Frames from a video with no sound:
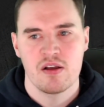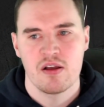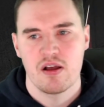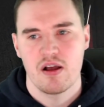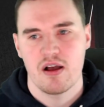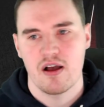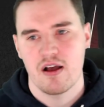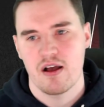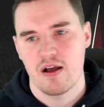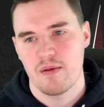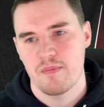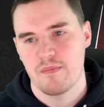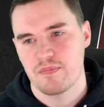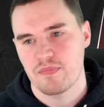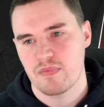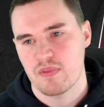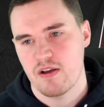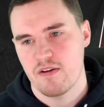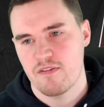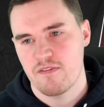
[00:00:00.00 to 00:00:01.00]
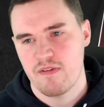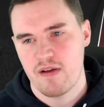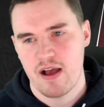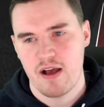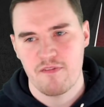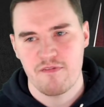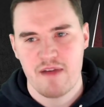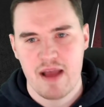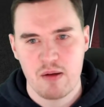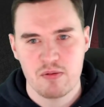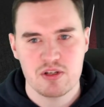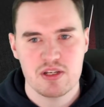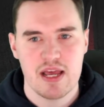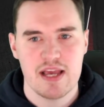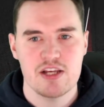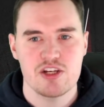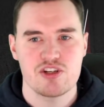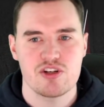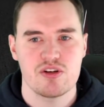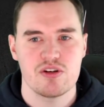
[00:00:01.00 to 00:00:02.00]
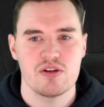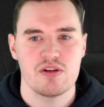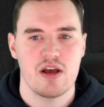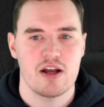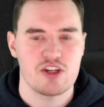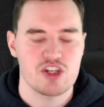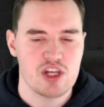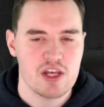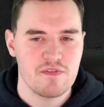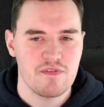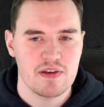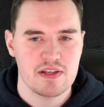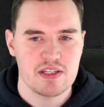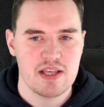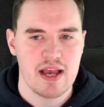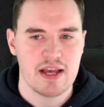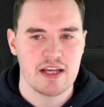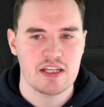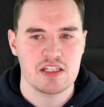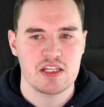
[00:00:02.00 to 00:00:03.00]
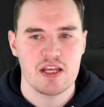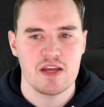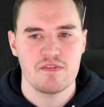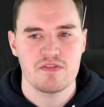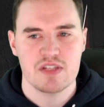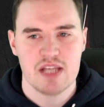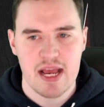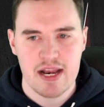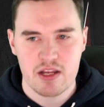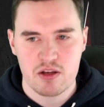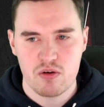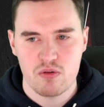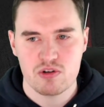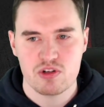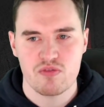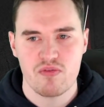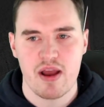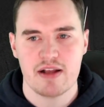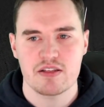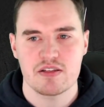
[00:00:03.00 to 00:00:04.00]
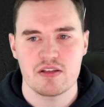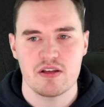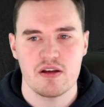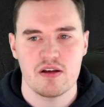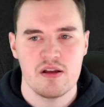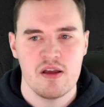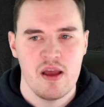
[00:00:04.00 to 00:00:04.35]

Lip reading: a foundation, a chief executive, technical director,